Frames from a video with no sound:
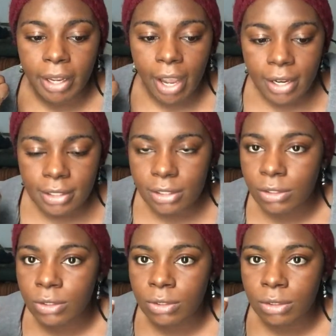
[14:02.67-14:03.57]
head is
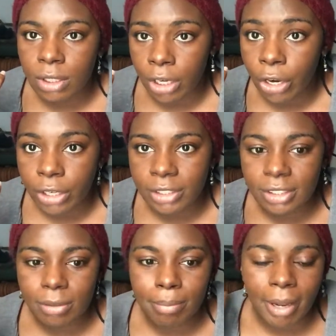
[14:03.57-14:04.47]
still, it
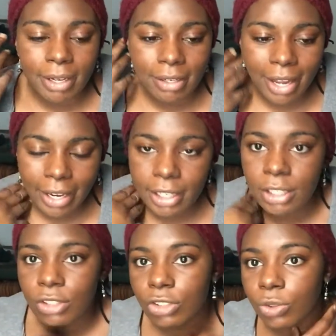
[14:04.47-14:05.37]
hurts. My neck
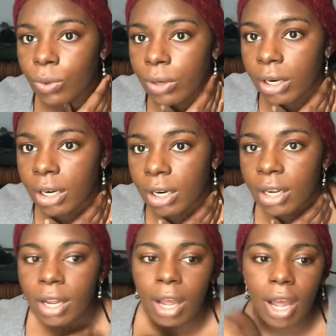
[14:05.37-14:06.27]
is sore
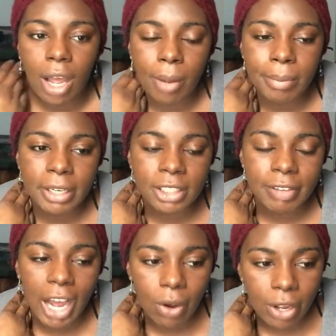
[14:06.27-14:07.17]
because of
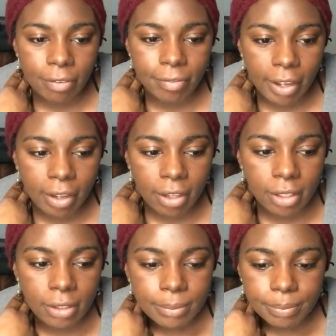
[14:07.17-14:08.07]
how I
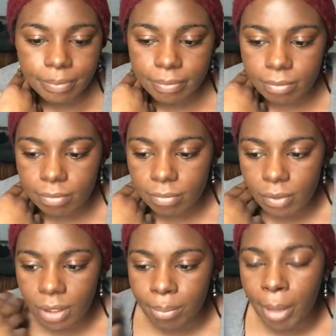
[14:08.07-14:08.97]
fell.
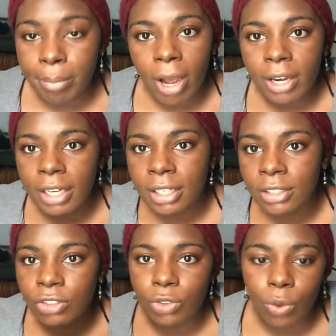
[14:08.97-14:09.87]
My body
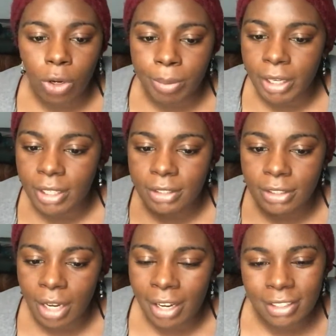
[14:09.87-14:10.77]
is sore
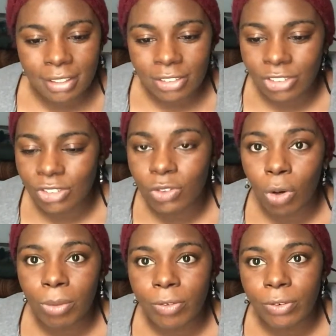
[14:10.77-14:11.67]
because I guess that's just
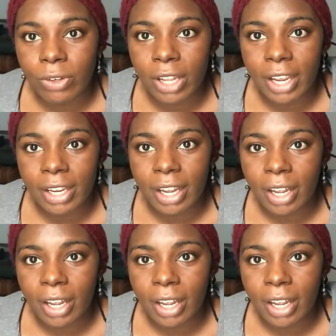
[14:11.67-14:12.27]
normal for like